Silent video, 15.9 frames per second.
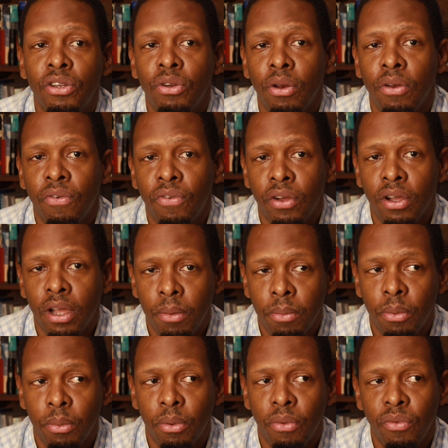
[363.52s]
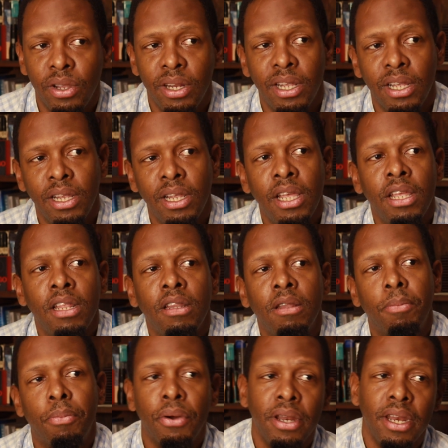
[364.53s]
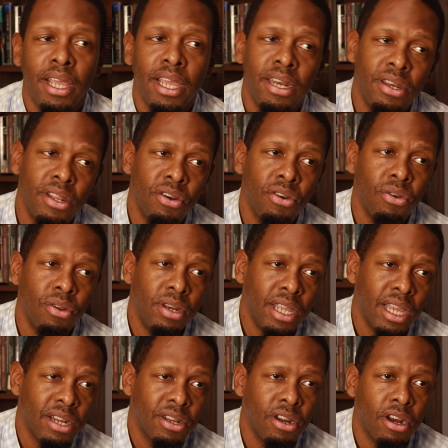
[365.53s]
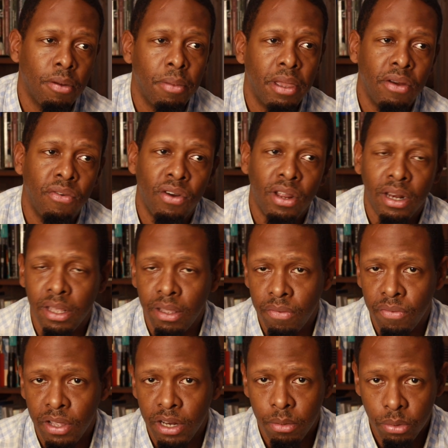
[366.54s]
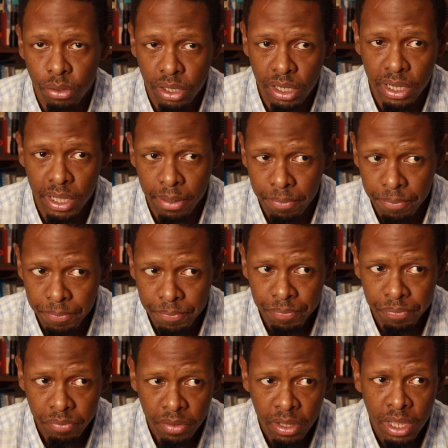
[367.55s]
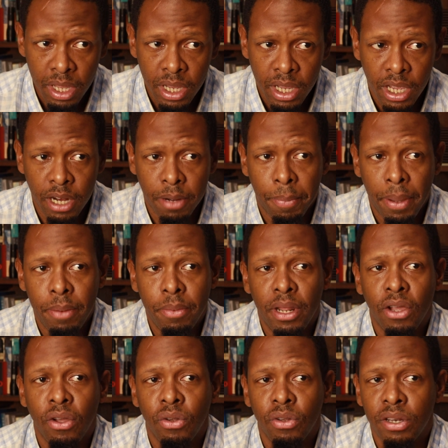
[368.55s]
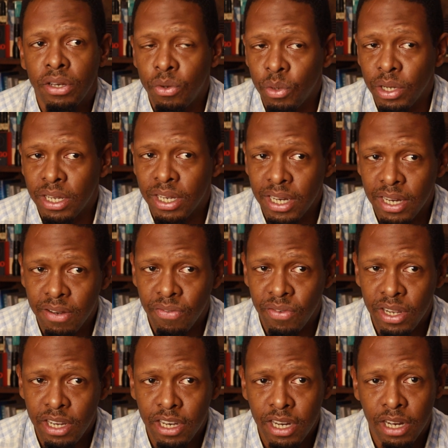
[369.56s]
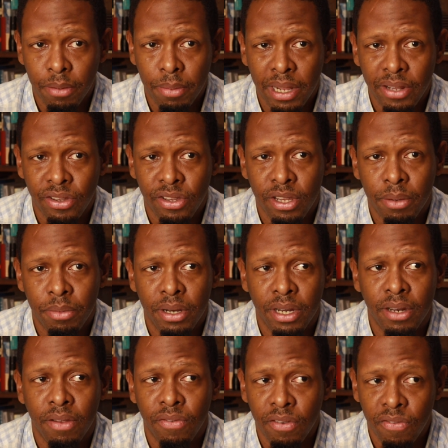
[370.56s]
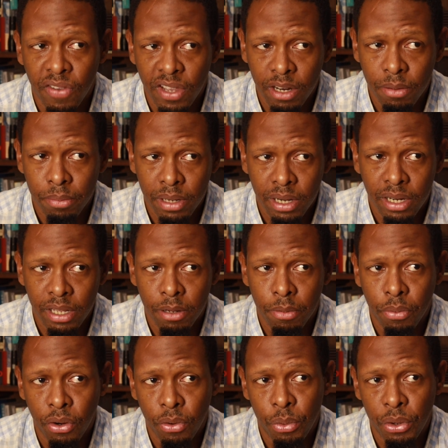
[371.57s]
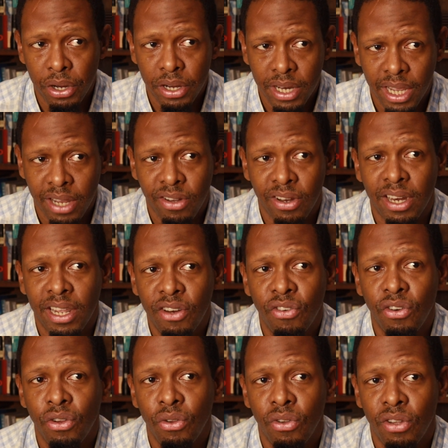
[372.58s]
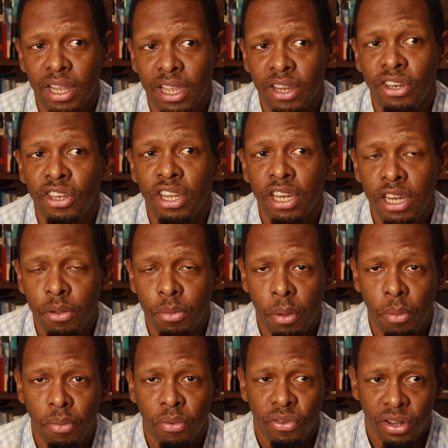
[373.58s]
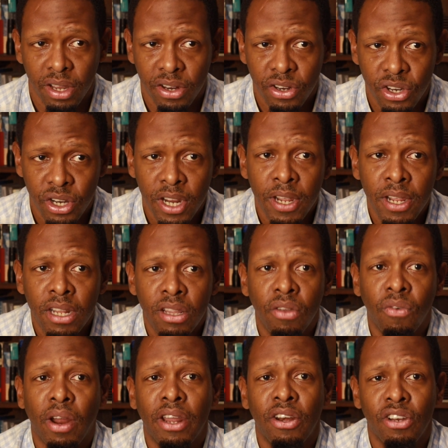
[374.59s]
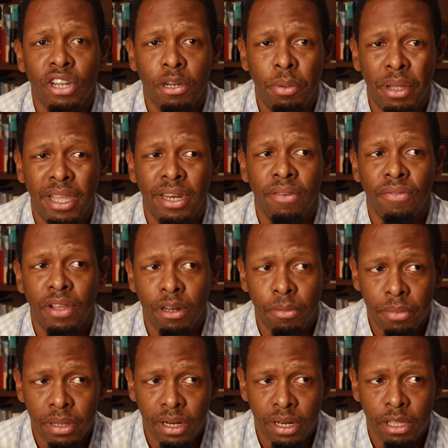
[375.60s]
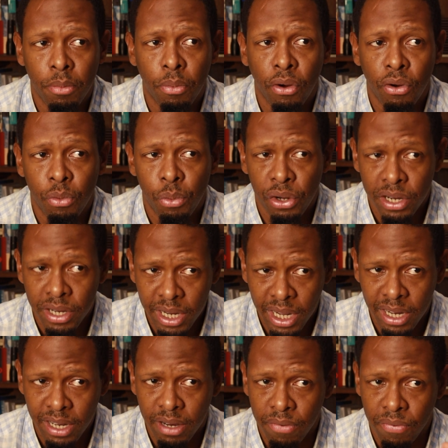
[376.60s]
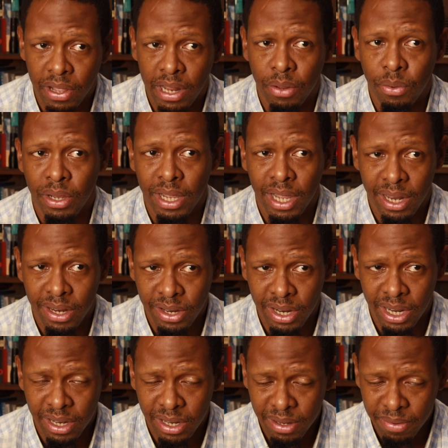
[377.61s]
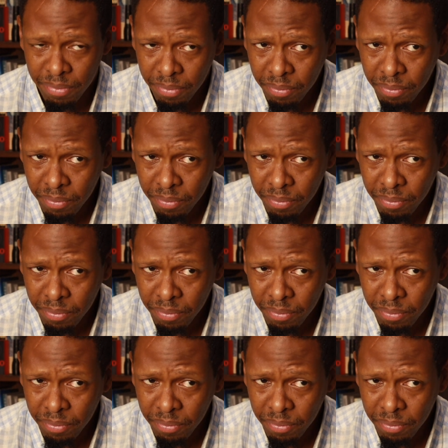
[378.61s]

students feel comfortable reading the print and digital text that are made readily available to them. In a paper that goes into extensive detail about the subject of developmentally appropriate text and introduces a continuum of such, the writers explain developmentally appropriate text in the following context.